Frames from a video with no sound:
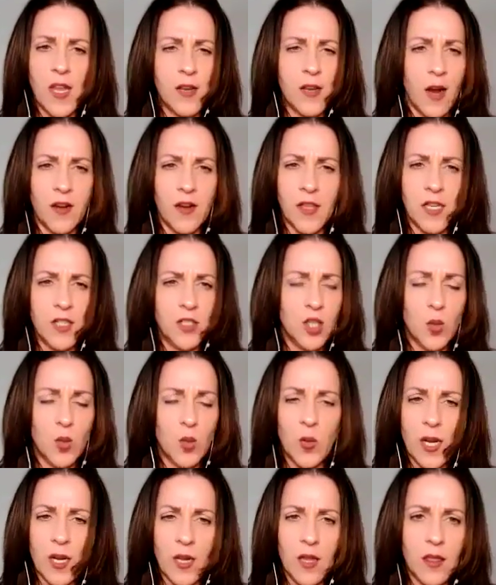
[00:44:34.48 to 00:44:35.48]
are they
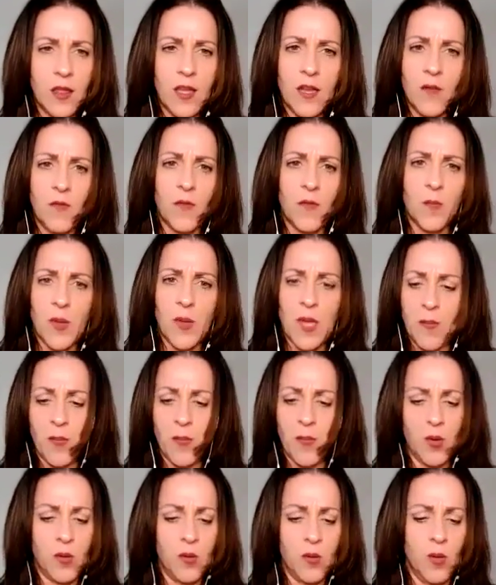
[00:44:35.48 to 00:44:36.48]
doing anything for
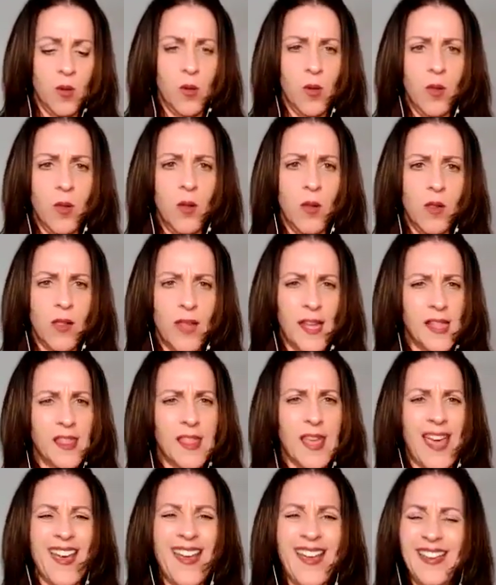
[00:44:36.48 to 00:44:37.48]
people like
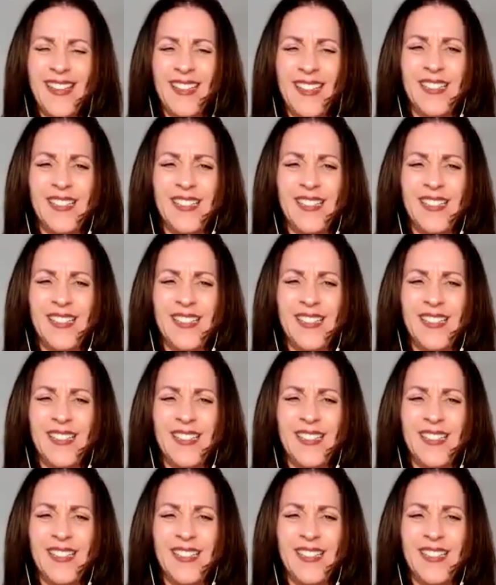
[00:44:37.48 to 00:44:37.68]
that?